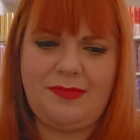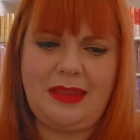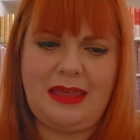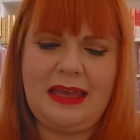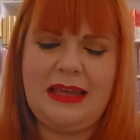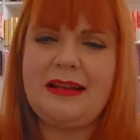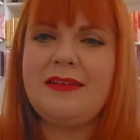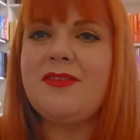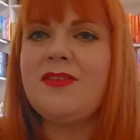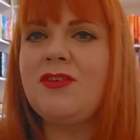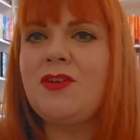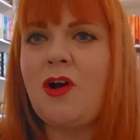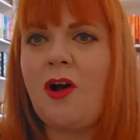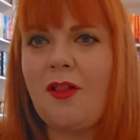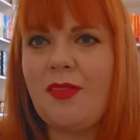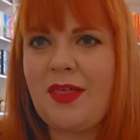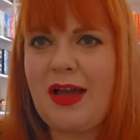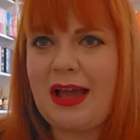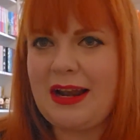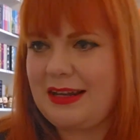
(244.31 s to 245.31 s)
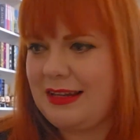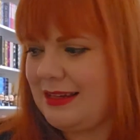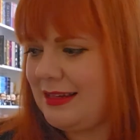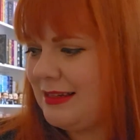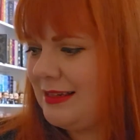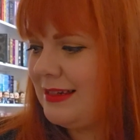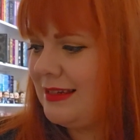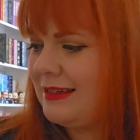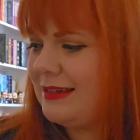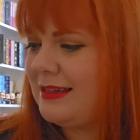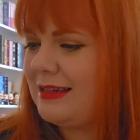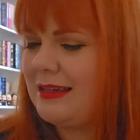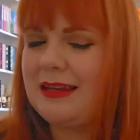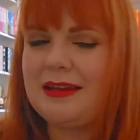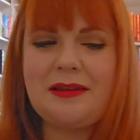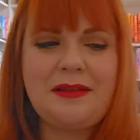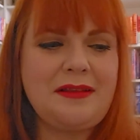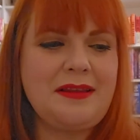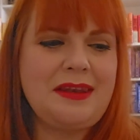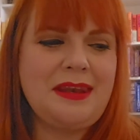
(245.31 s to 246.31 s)
It's not that
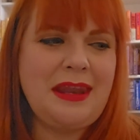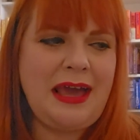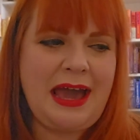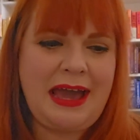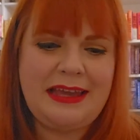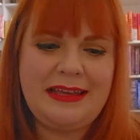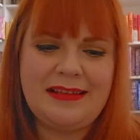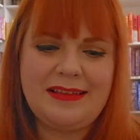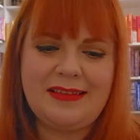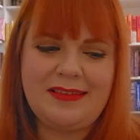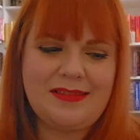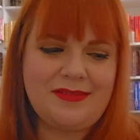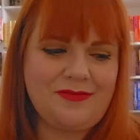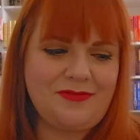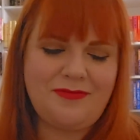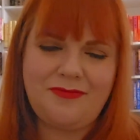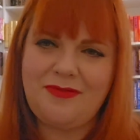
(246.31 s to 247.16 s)
nice